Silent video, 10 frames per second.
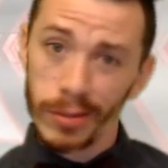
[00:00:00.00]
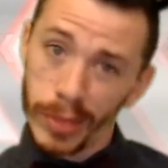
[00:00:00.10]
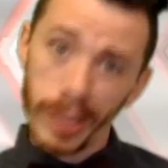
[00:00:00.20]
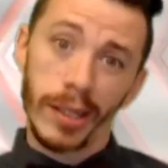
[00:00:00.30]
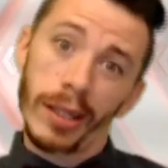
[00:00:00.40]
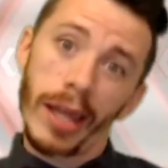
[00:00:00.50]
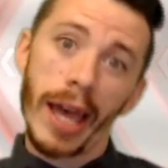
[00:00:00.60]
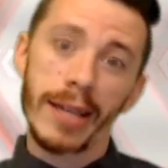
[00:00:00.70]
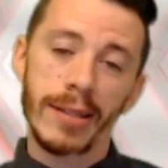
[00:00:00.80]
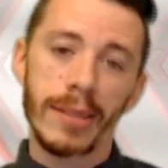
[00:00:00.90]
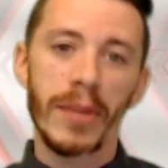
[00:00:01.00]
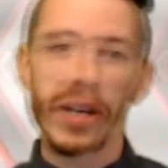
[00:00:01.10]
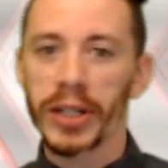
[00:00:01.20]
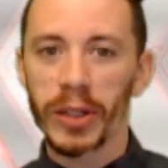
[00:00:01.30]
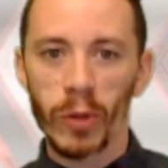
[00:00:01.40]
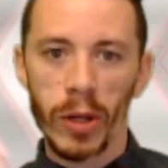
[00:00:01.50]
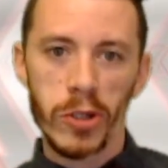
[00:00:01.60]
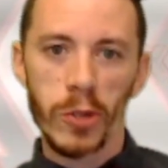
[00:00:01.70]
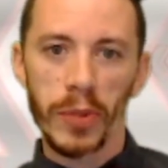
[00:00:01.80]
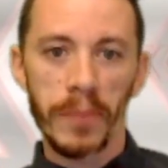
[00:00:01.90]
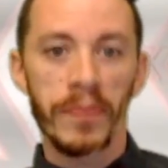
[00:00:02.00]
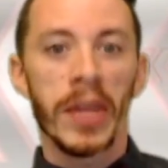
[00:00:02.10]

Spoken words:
But alas, it's America and we're all stupid.